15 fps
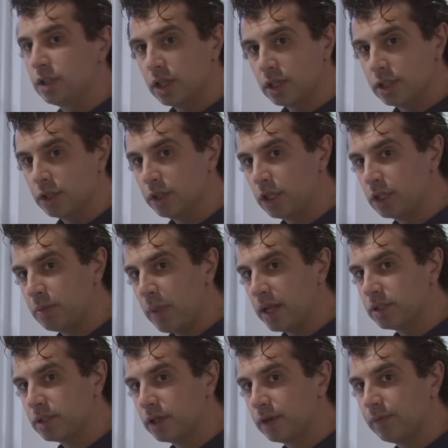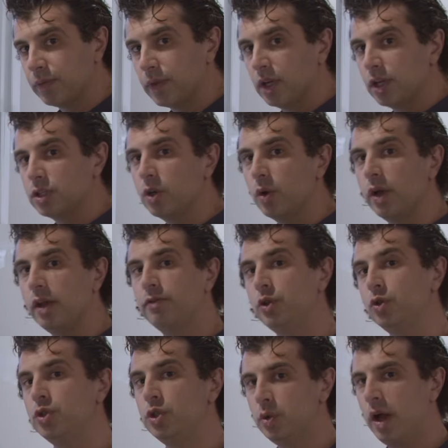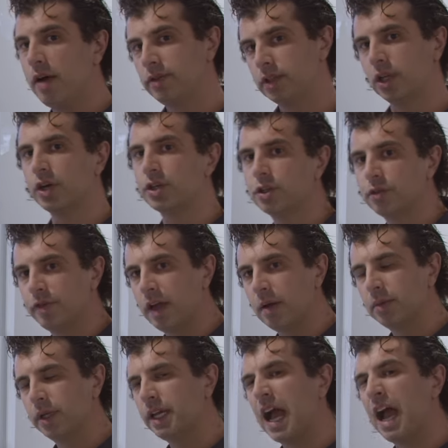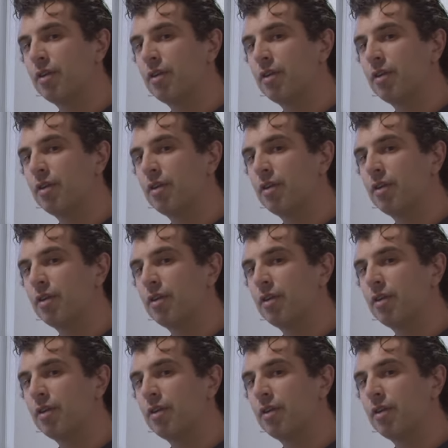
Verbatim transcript: just your dispenser. So if you do have a larger family,